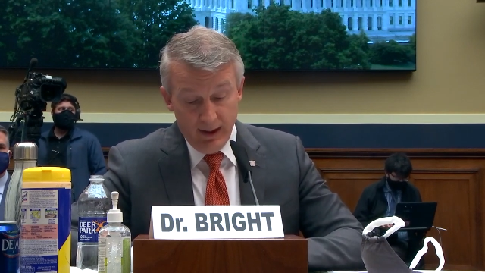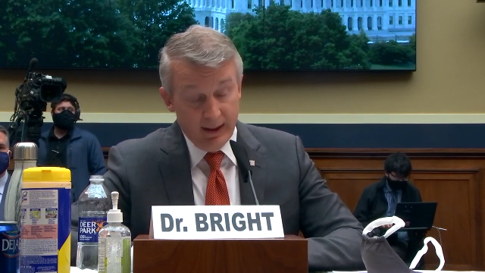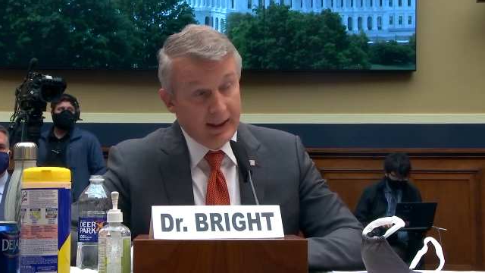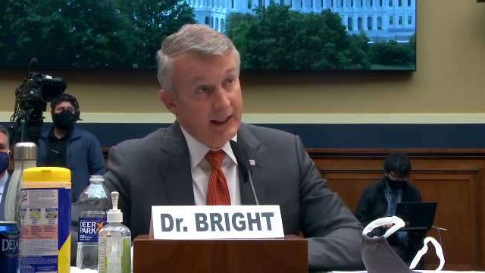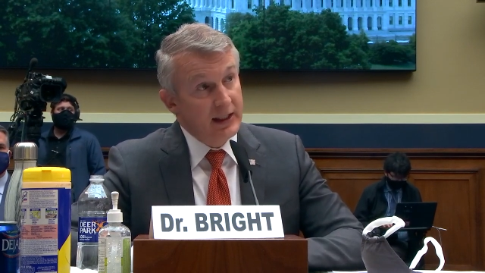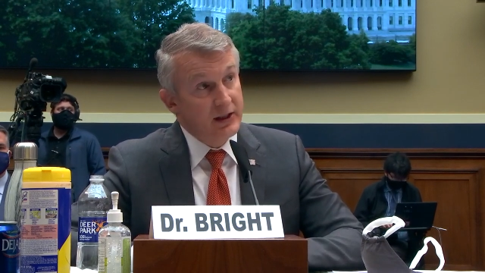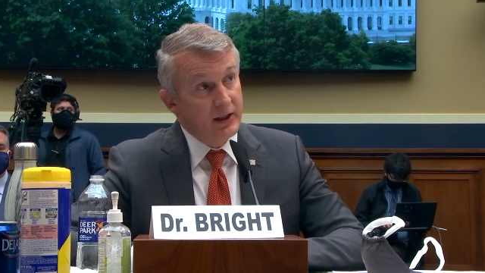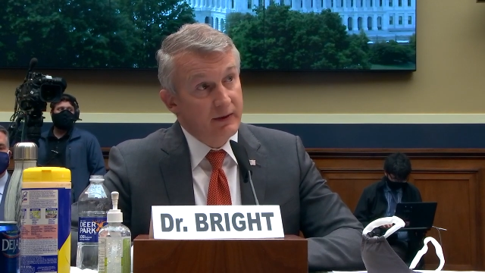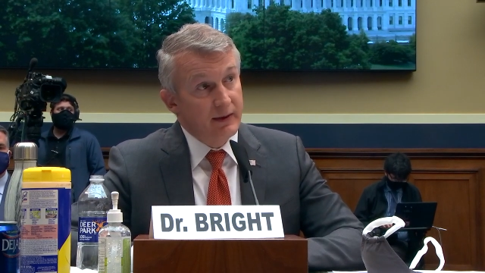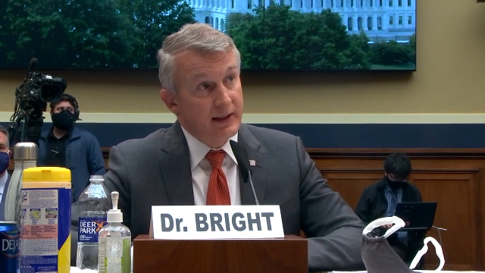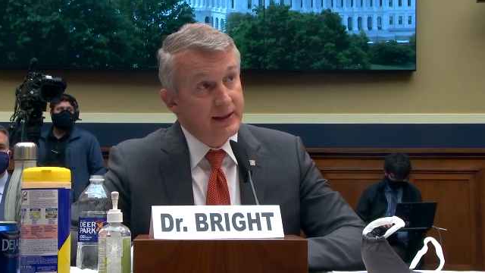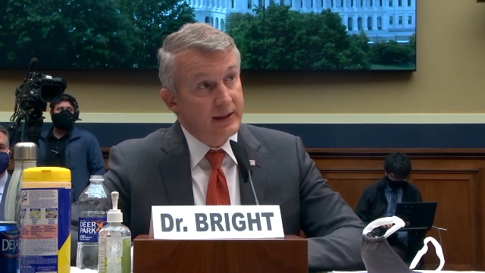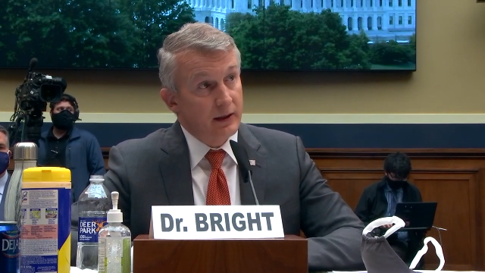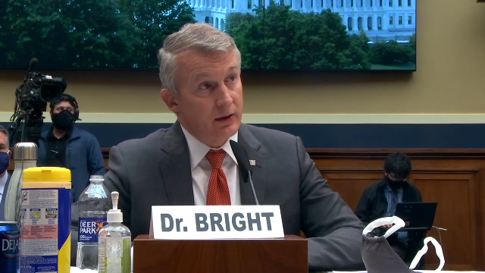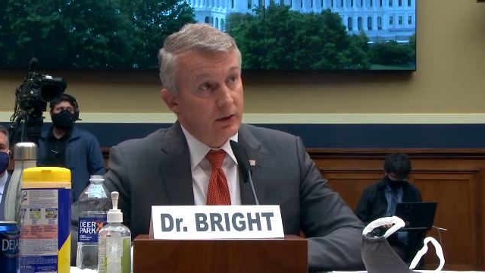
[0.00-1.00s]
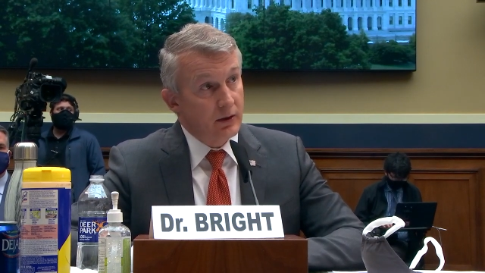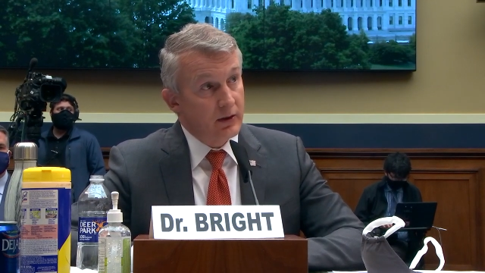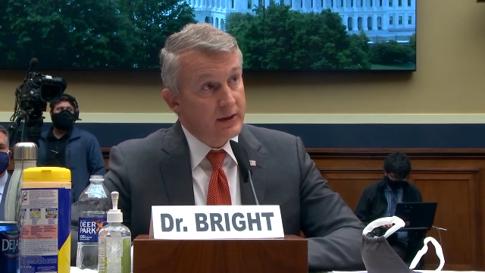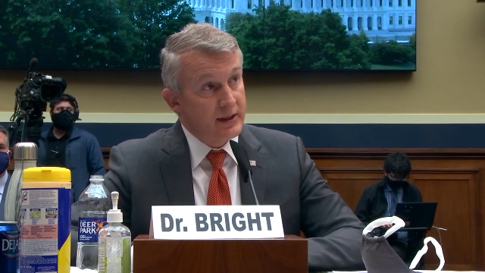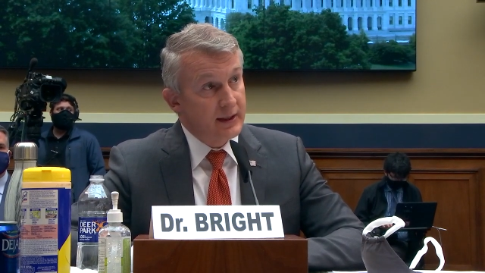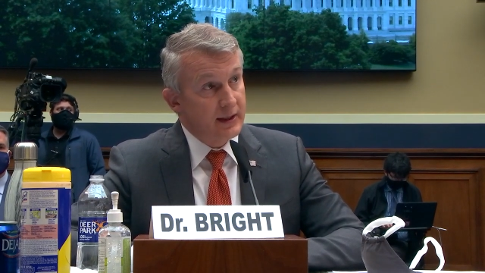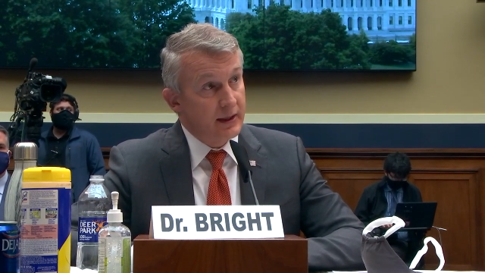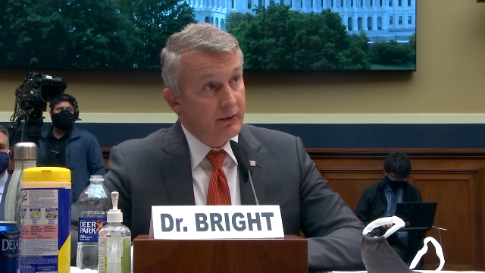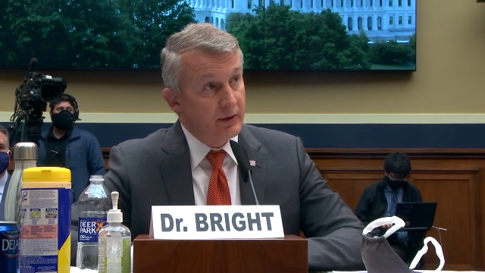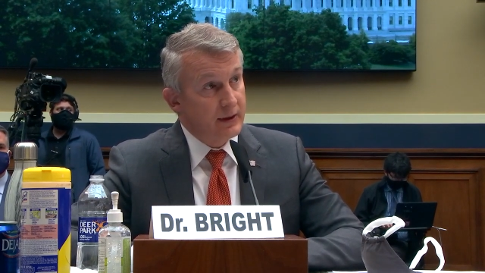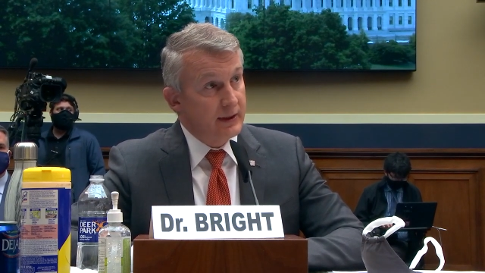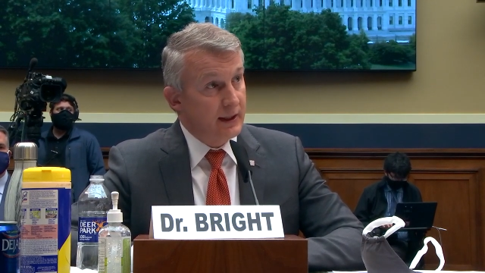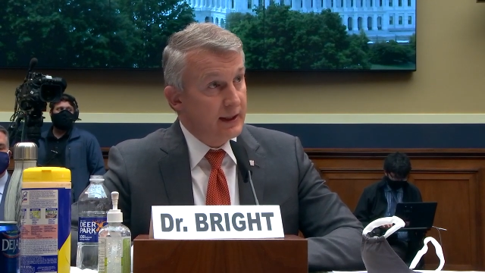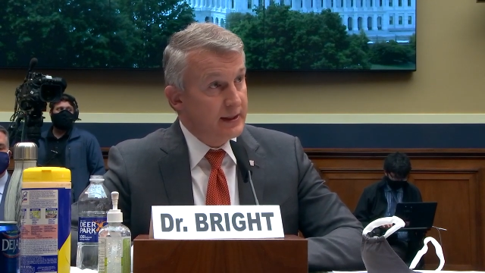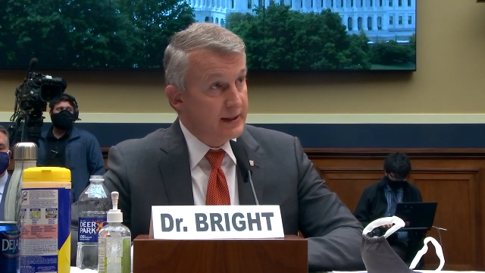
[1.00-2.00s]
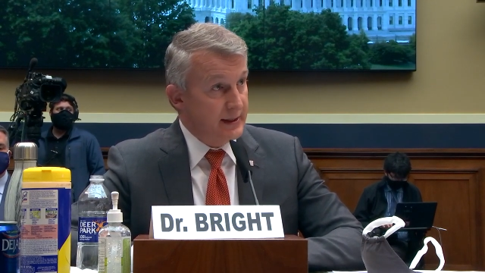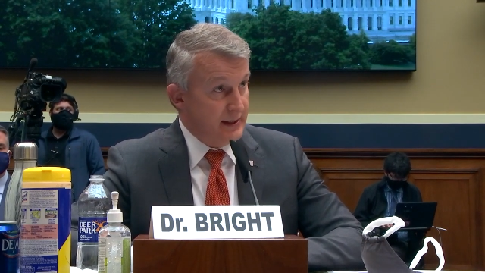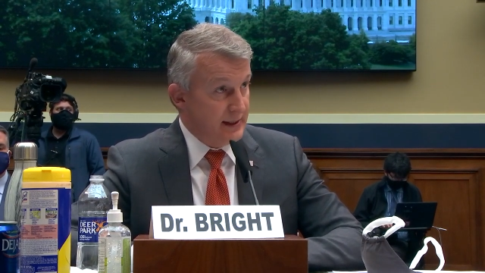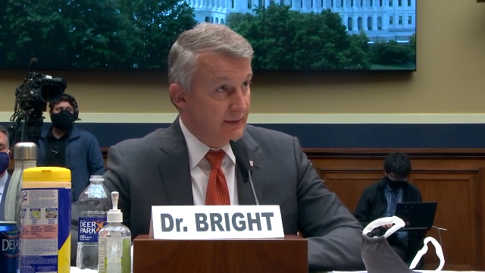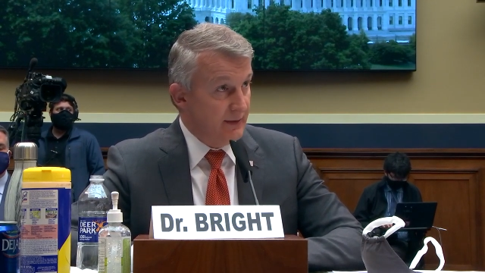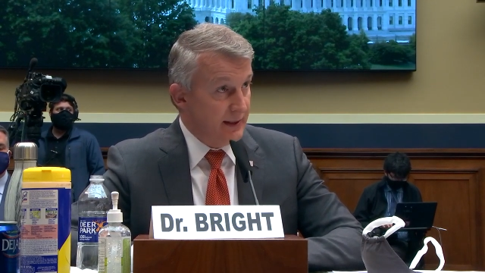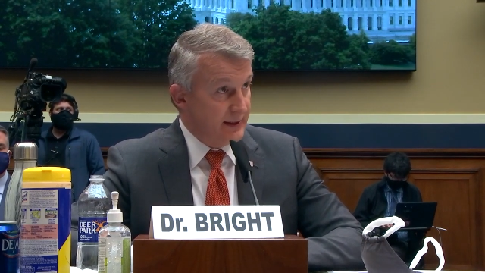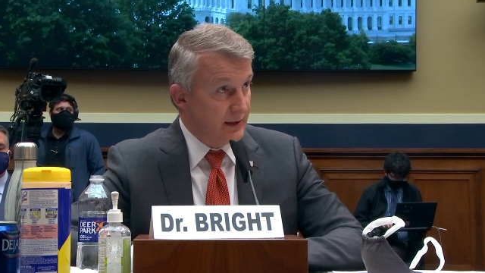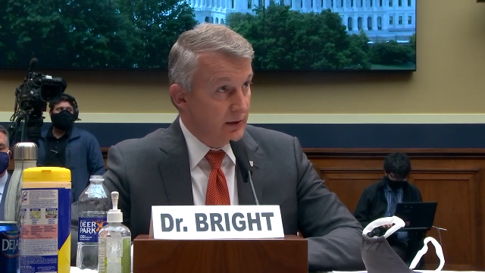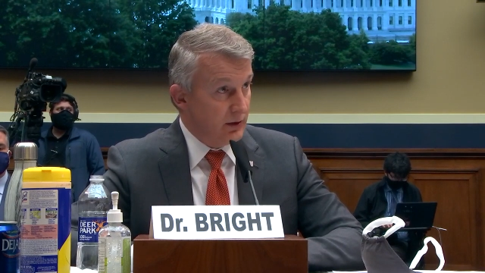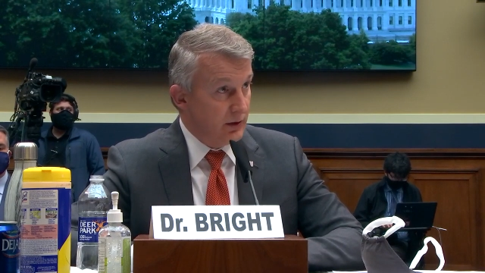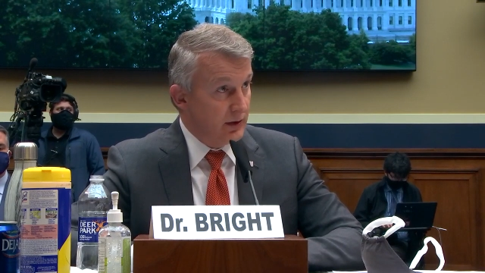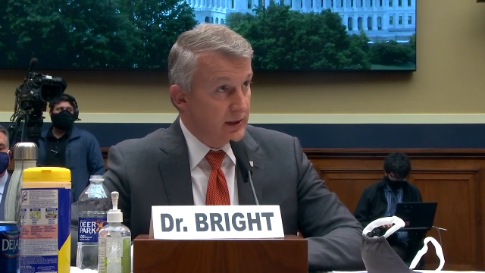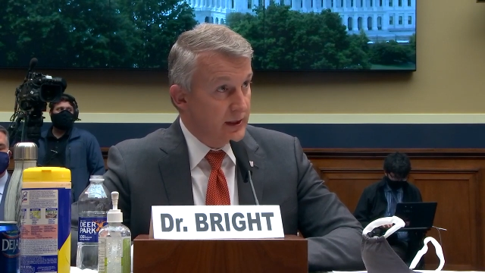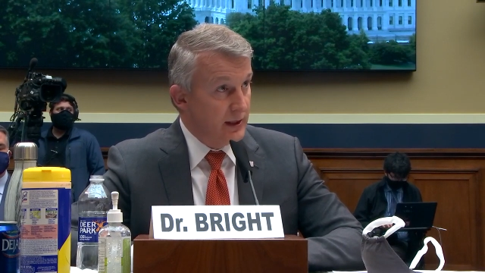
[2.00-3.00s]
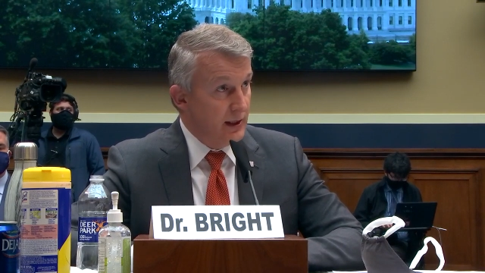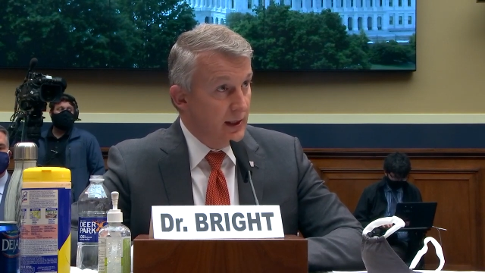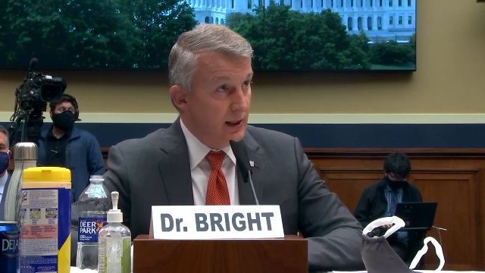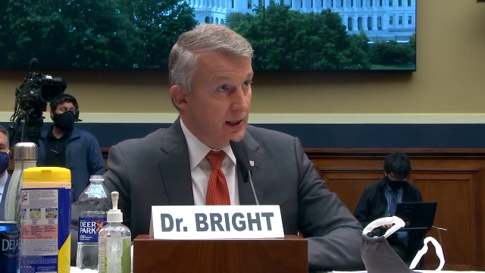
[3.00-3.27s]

In each of these alerts, and there were dozens of these alerts,